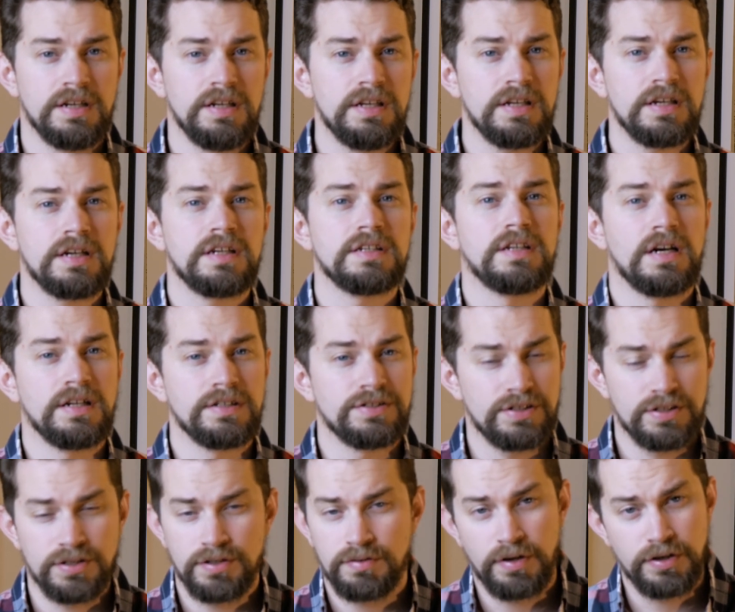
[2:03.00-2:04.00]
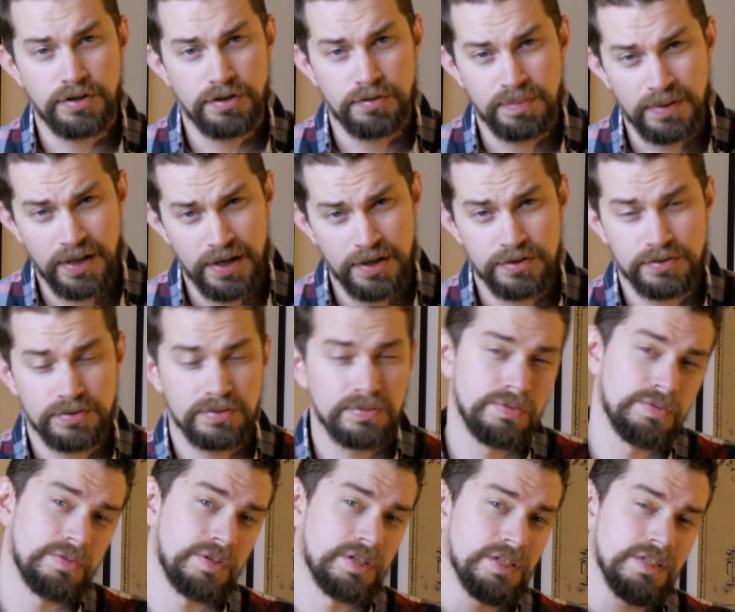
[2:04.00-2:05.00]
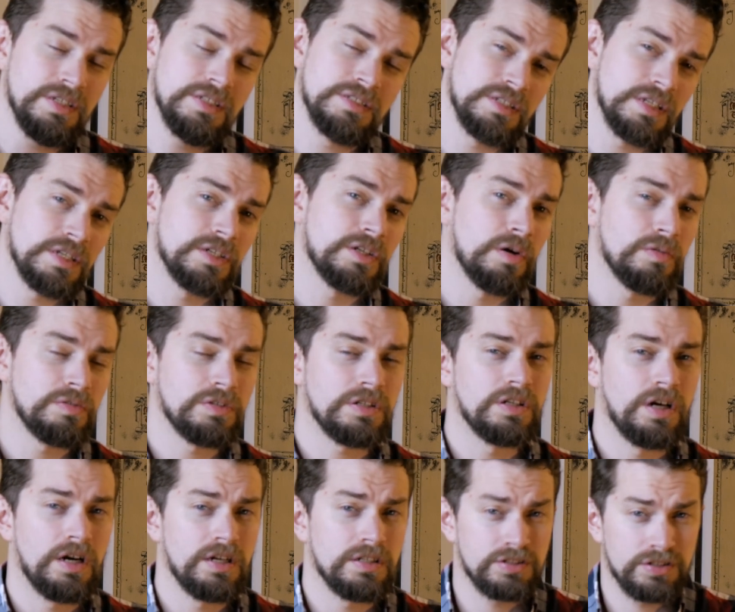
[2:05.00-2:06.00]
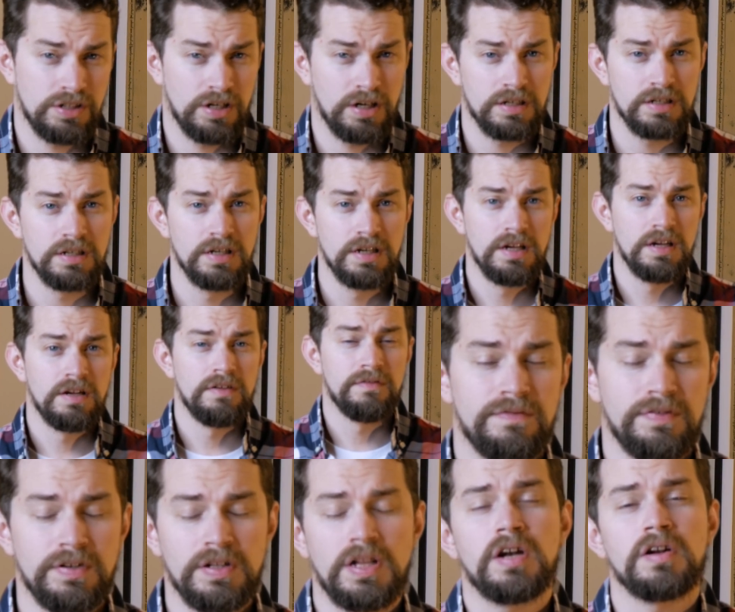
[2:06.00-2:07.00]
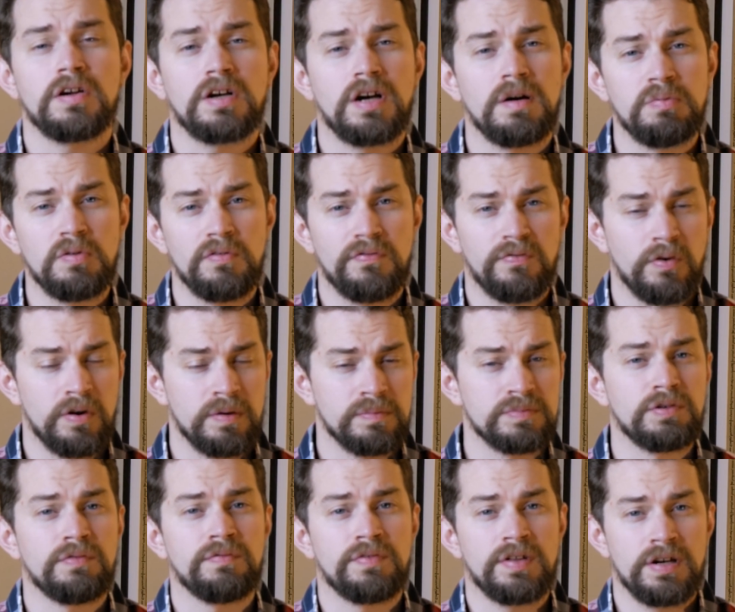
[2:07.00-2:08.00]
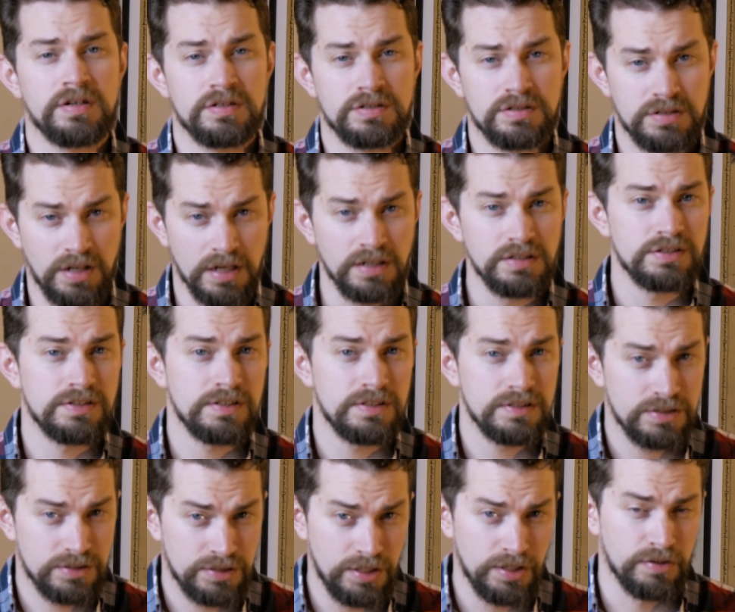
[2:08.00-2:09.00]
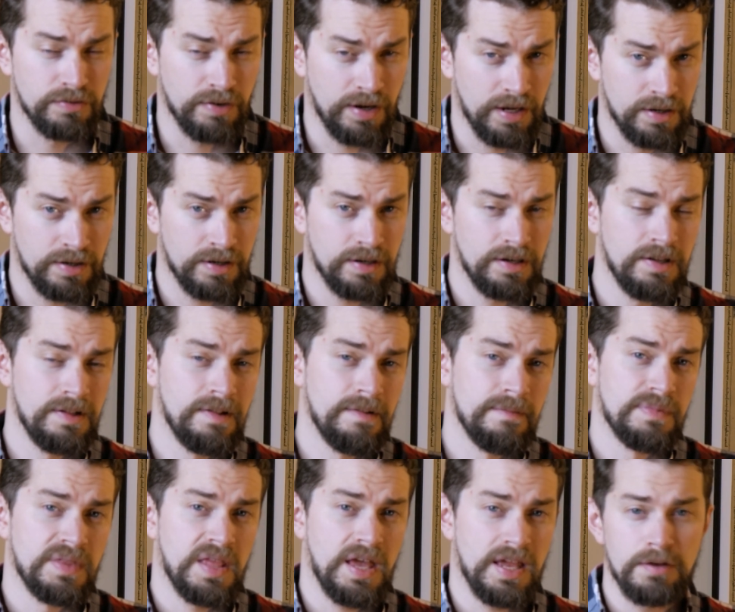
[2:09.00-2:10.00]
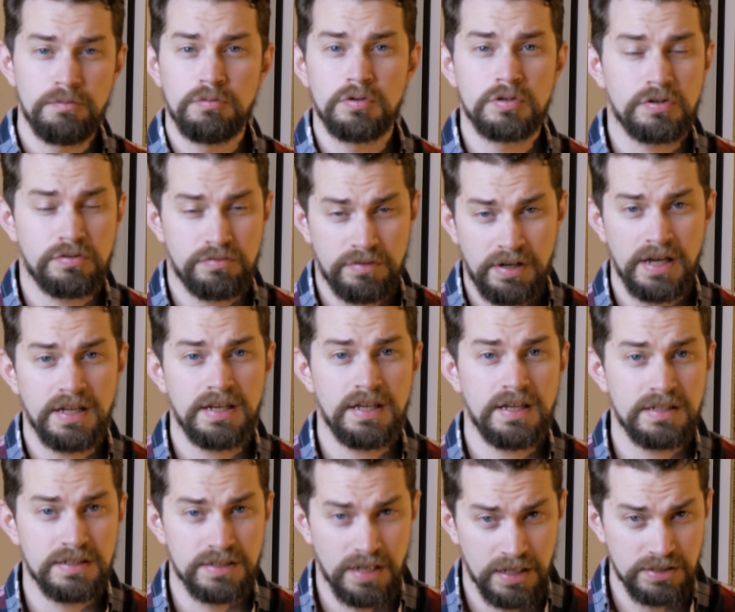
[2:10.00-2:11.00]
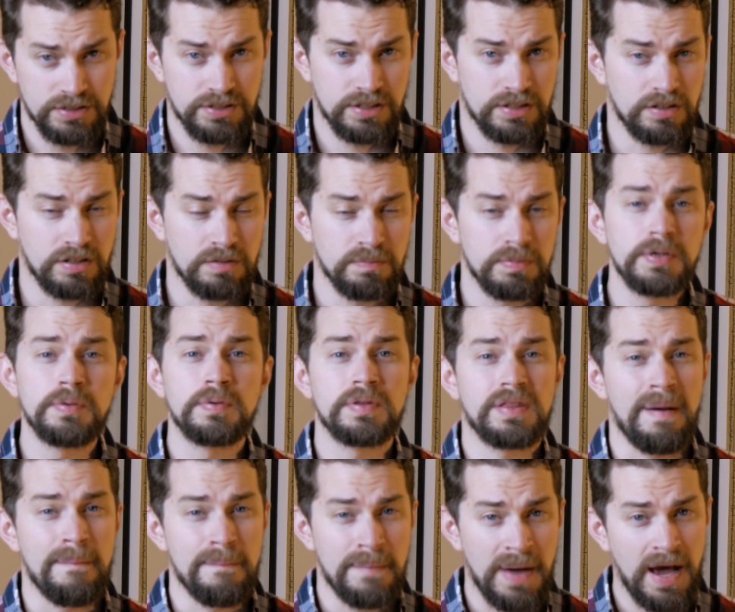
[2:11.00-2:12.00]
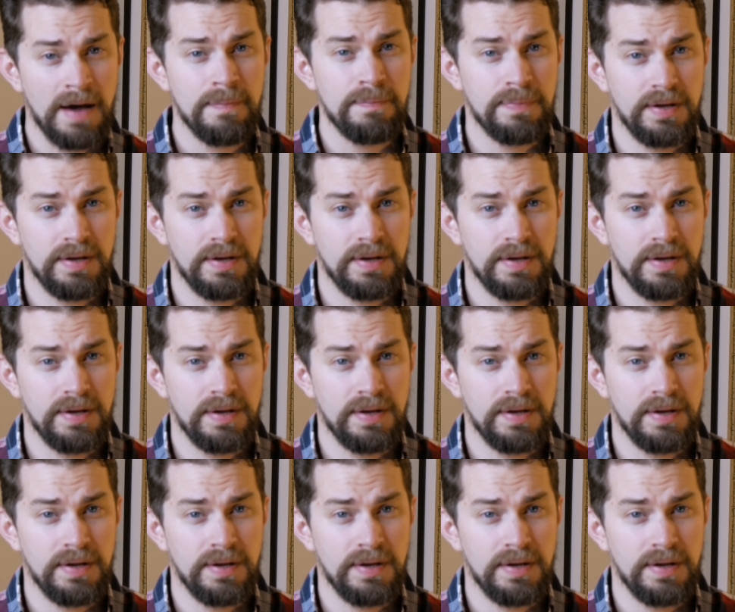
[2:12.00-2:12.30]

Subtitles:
needing a dungeon to run your players through, you can easily go to DonJon, fill out a couple forms of their dungeon generator, and it will create a dungeon complete with a map